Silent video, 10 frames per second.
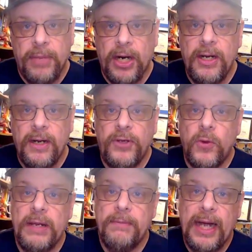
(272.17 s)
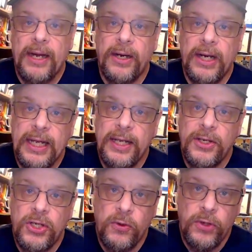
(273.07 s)
part of doing better
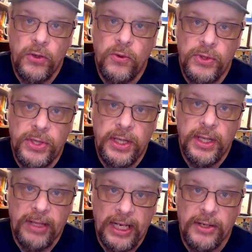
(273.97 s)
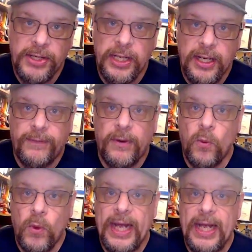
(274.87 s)
is you use the players in
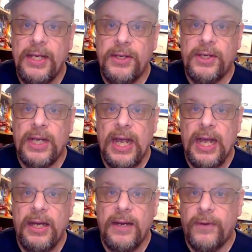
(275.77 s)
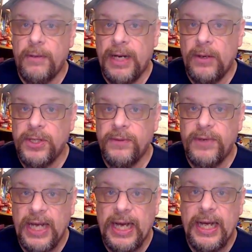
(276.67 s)
different ways and different amounts of
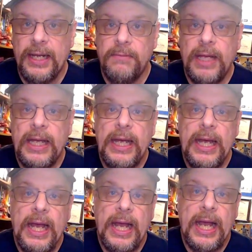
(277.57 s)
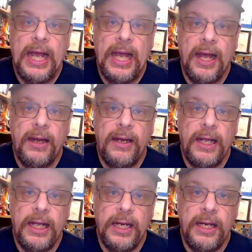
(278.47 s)
time and
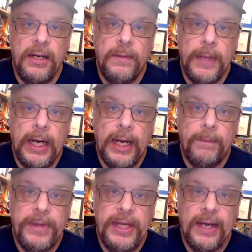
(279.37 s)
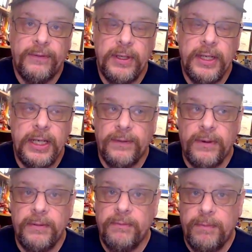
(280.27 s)
in
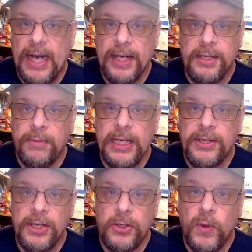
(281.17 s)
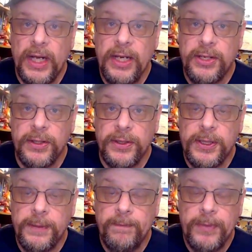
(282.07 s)
different possibly
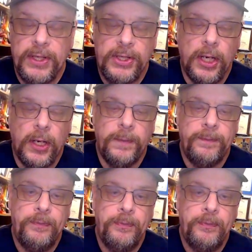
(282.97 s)
situations. So